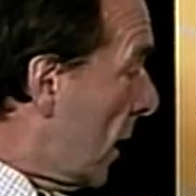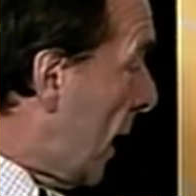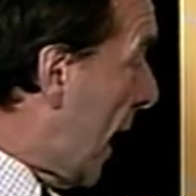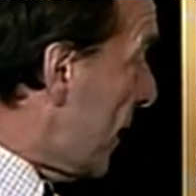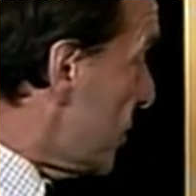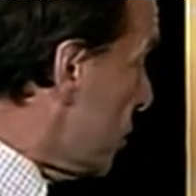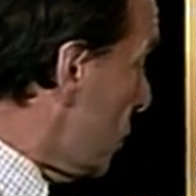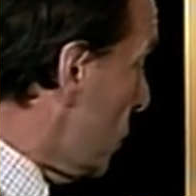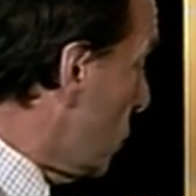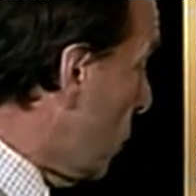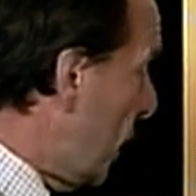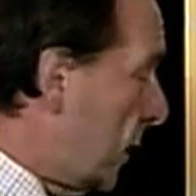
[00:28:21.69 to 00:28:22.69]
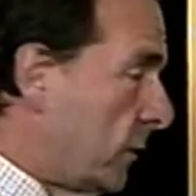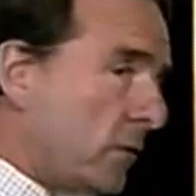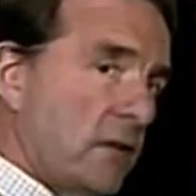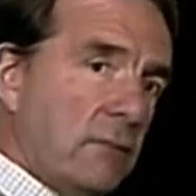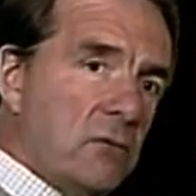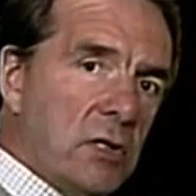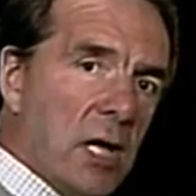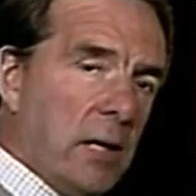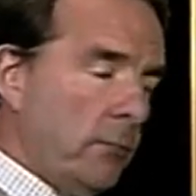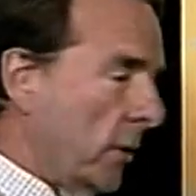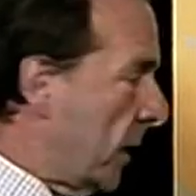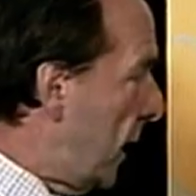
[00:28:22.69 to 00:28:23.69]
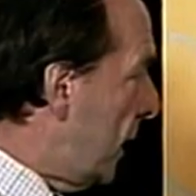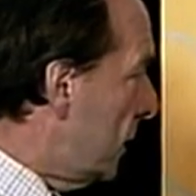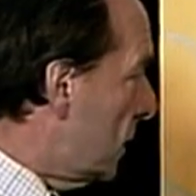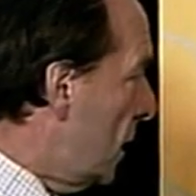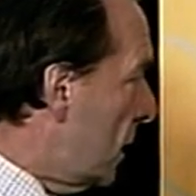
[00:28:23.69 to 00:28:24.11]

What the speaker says: attitude when 79 Brigade